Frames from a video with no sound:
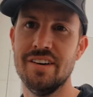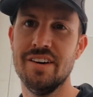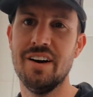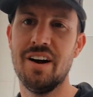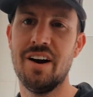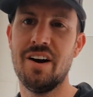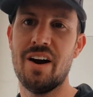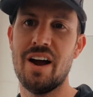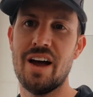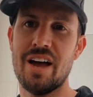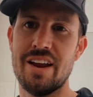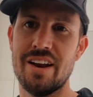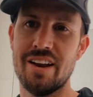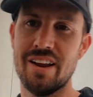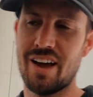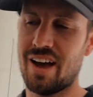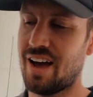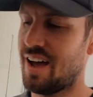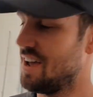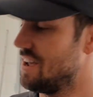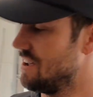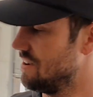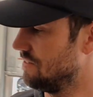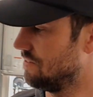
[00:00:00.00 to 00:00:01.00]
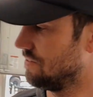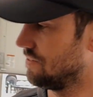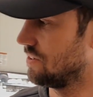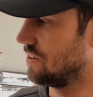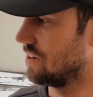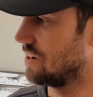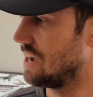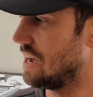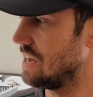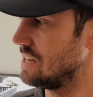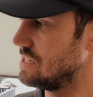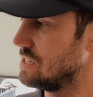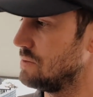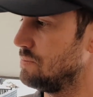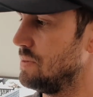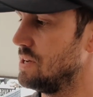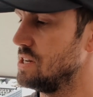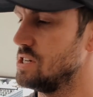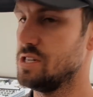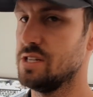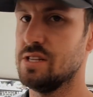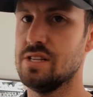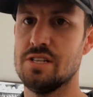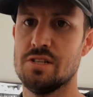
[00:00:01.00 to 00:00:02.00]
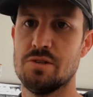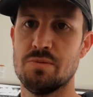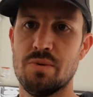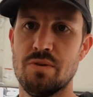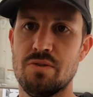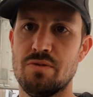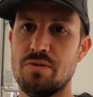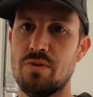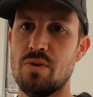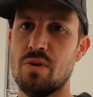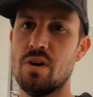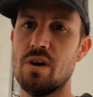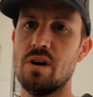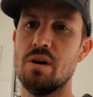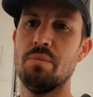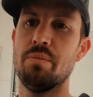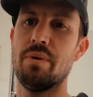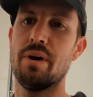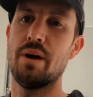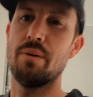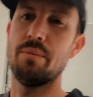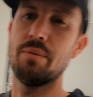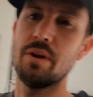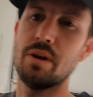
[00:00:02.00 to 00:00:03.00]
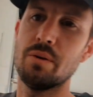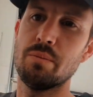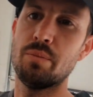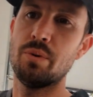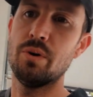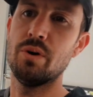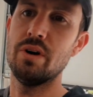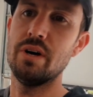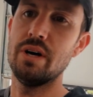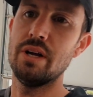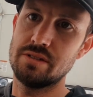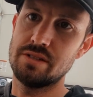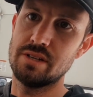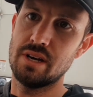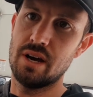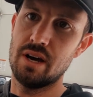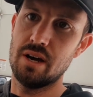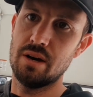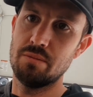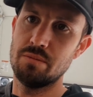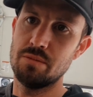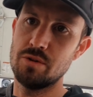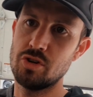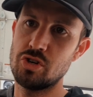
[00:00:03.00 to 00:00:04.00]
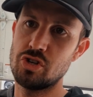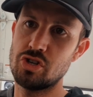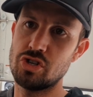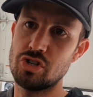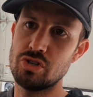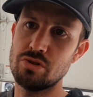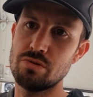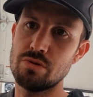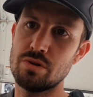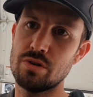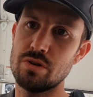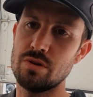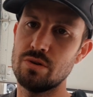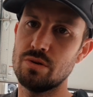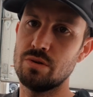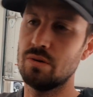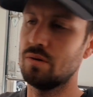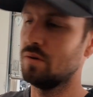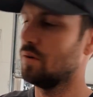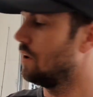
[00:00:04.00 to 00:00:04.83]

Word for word: All right, I forgot to mention this before, but I'm gonna put um, shoe goo